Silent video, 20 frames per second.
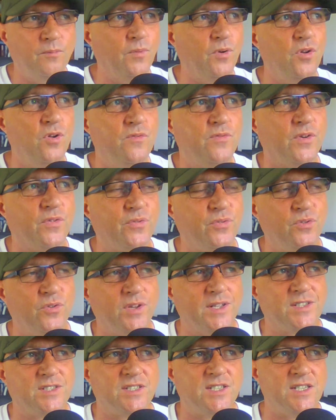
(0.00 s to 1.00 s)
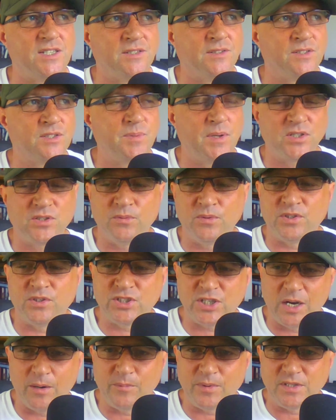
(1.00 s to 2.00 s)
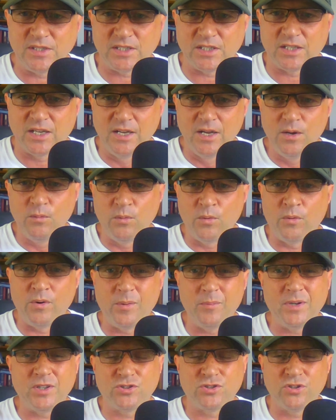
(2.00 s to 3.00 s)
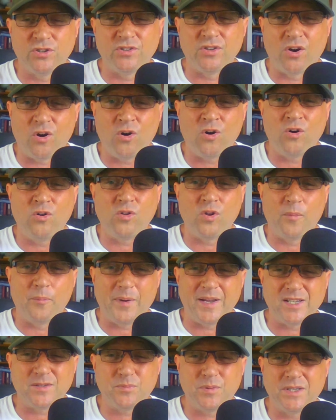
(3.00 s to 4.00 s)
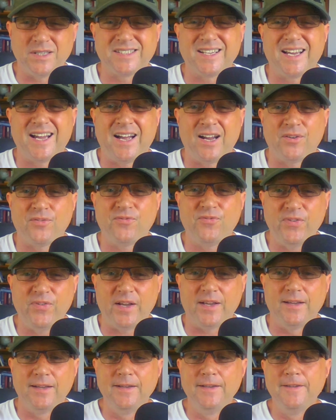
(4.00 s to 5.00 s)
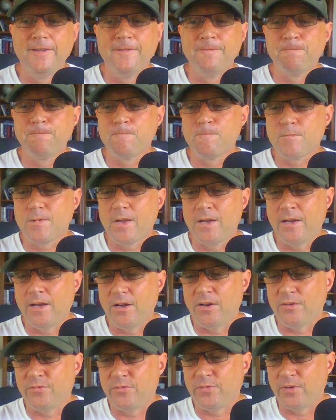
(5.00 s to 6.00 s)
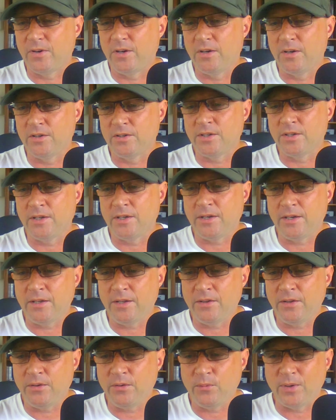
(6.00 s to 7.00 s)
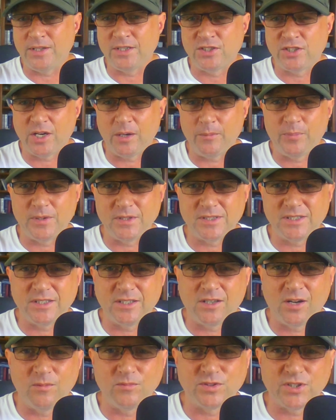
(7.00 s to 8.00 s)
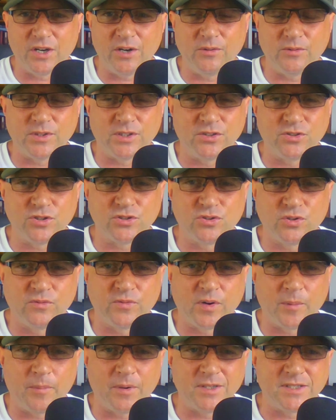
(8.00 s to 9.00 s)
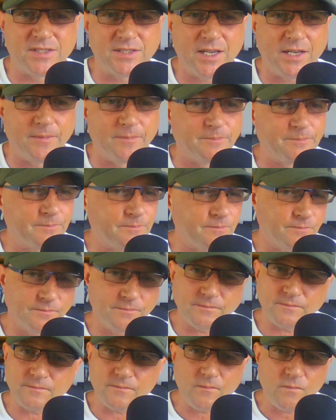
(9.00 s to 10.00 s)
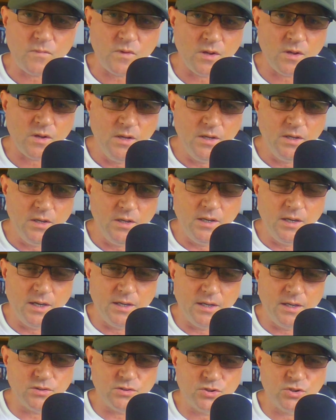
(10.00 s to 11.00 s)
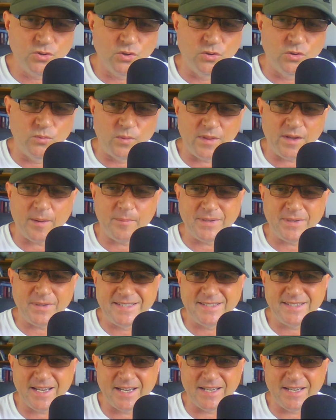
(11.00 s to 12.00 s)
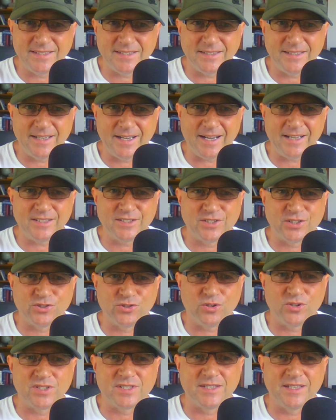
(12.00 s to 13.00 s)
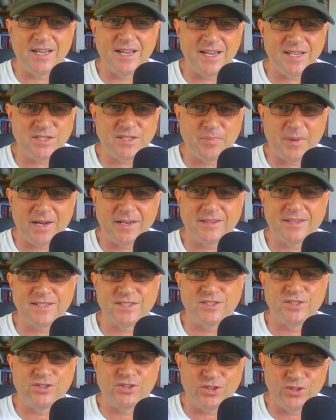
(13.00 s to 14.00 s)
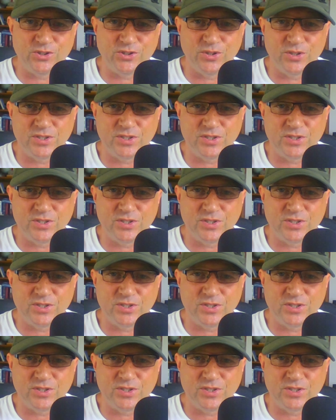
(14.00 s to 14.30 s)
manoeuvre through this season, especially with the Champions League. We want to make sure that all our best players are fit for when the Champions League comes around in just over a month's time. So with that being said, Alistair Johnson is back. That's the good